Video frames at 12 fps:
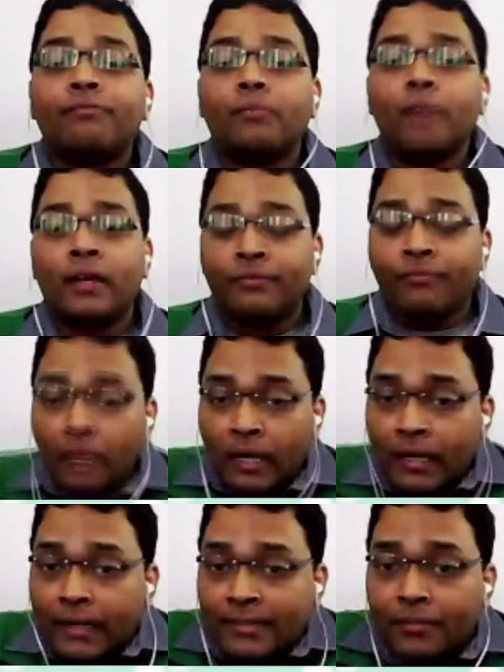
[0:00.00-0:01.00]

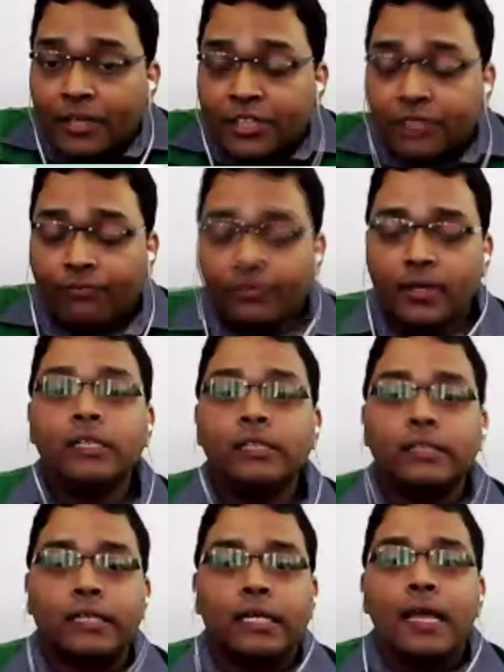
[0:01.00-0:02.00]
examination first,
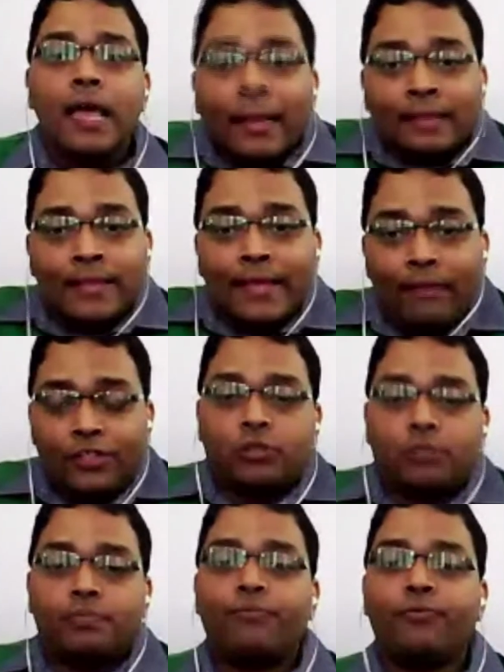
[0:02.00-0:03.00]
and then we should be
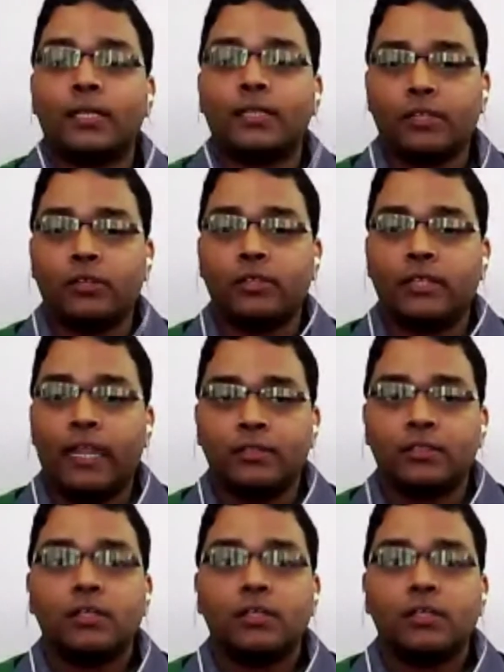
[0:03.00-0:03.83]
focusing on the advanced.